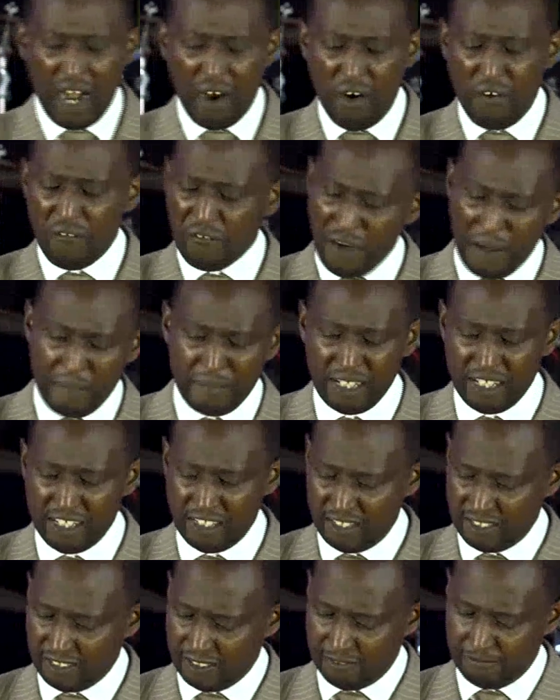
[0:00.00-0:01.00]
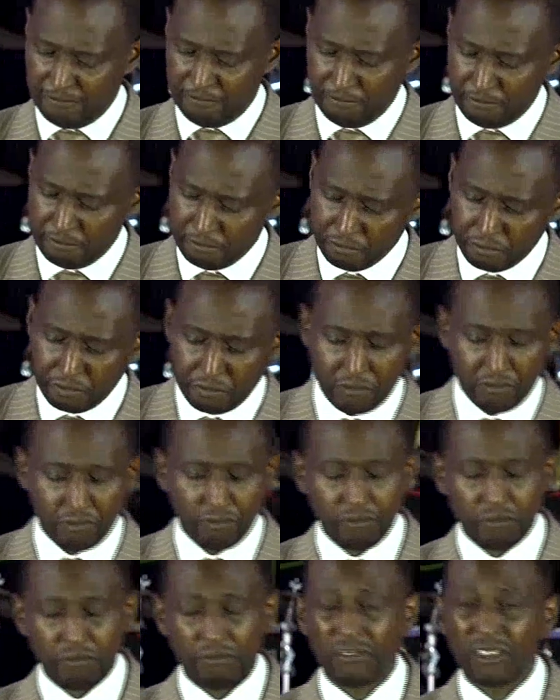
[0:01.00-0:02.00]
our families.
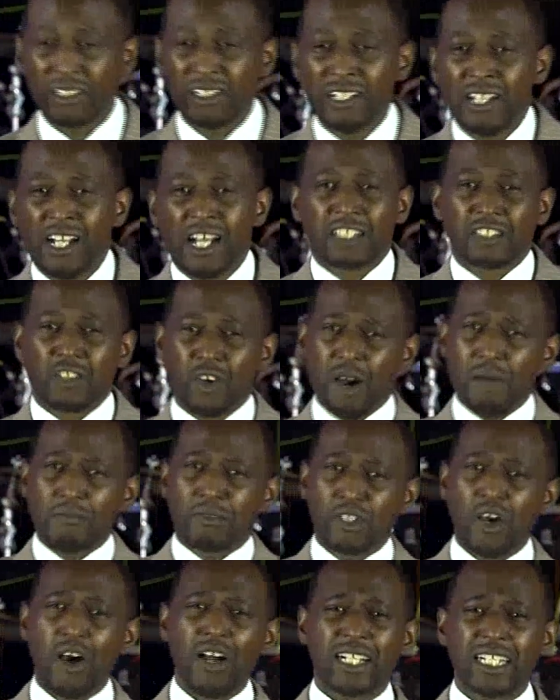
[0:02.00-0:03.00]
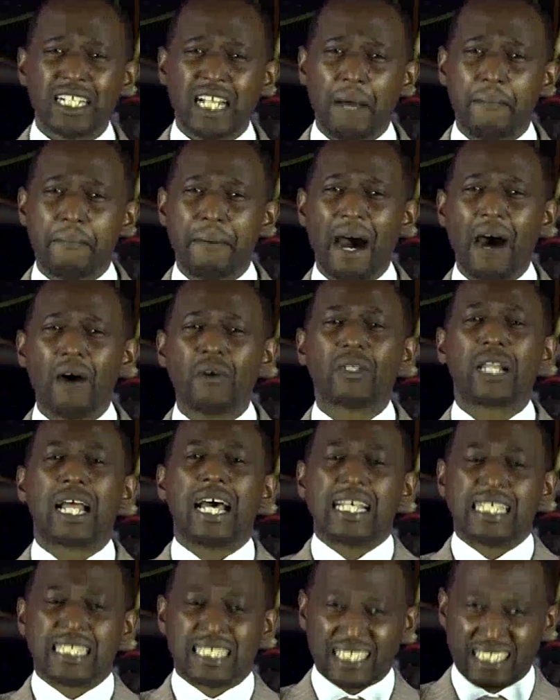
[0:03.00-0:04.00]
So I'm talking
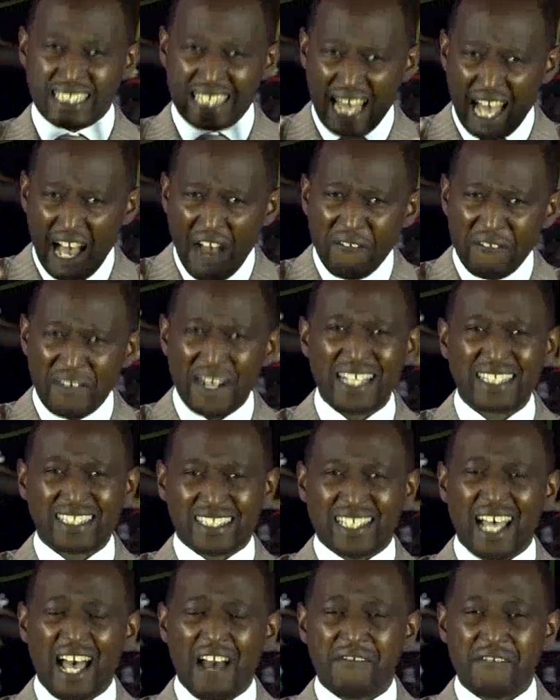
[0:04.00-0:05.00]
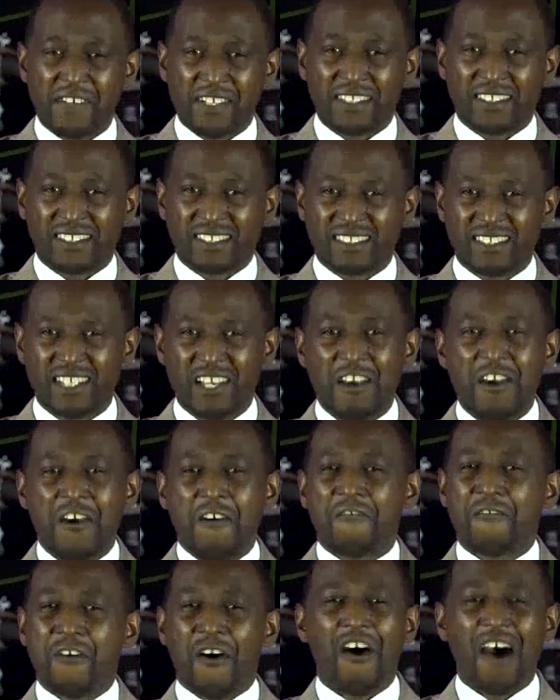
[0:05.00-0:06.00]
about selfless service
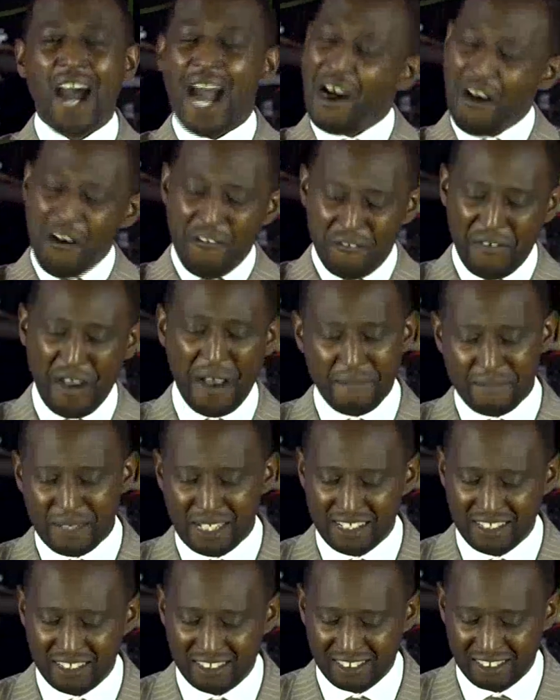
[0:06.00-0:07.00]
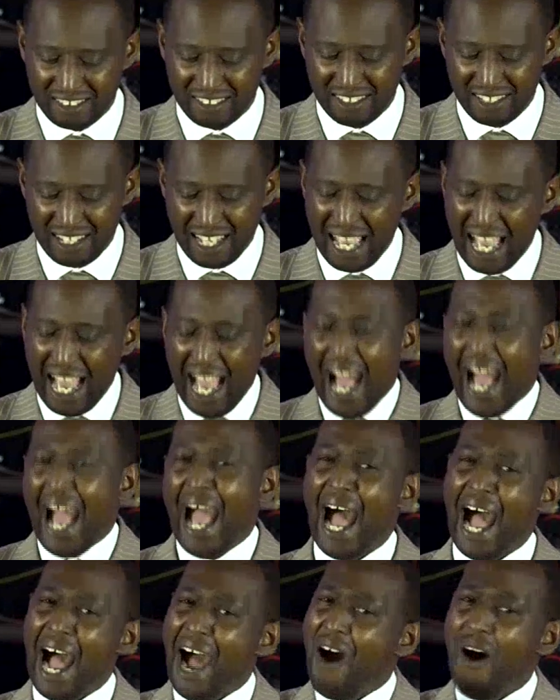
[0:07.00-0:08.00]
for our families.
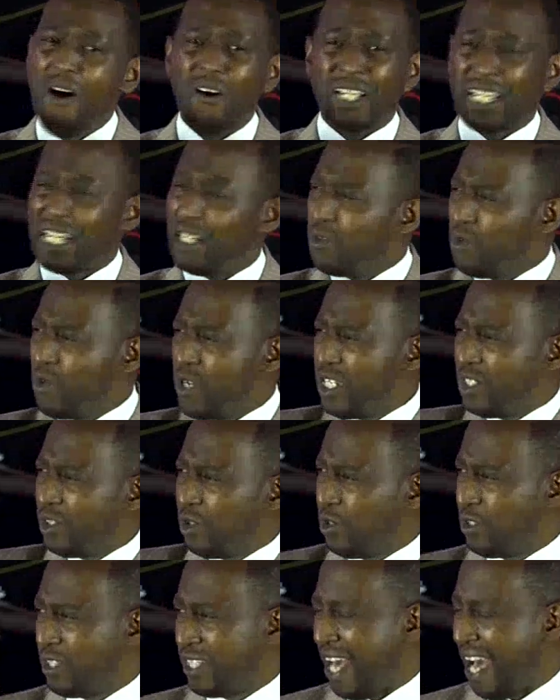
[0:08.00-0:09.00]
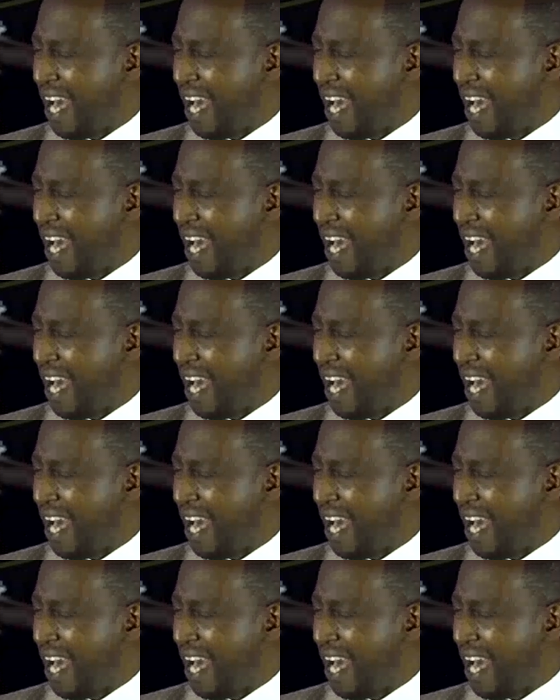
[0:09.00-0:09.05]
How can we do